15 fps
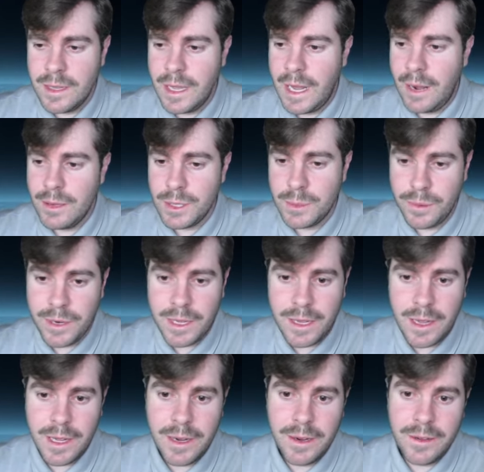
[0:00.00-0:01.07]
was pretty
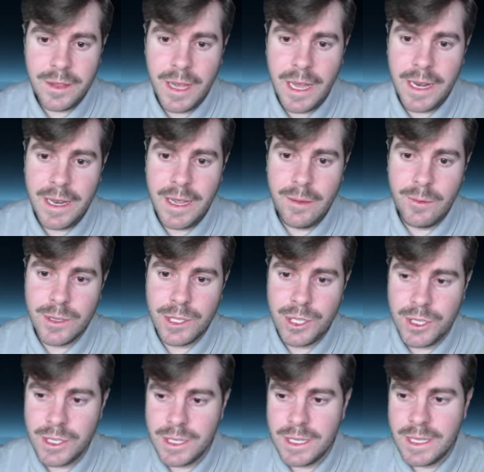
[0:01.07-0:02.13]
clear that it was
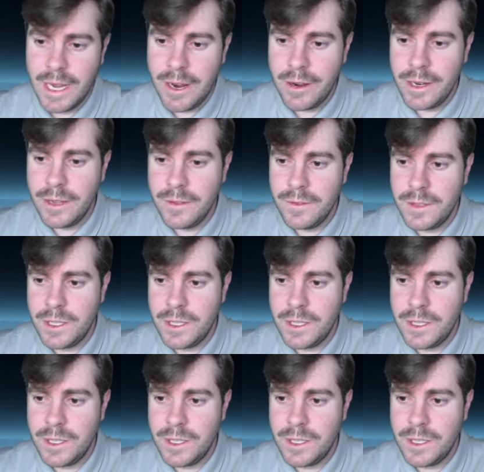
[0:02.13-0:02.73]
just a narrative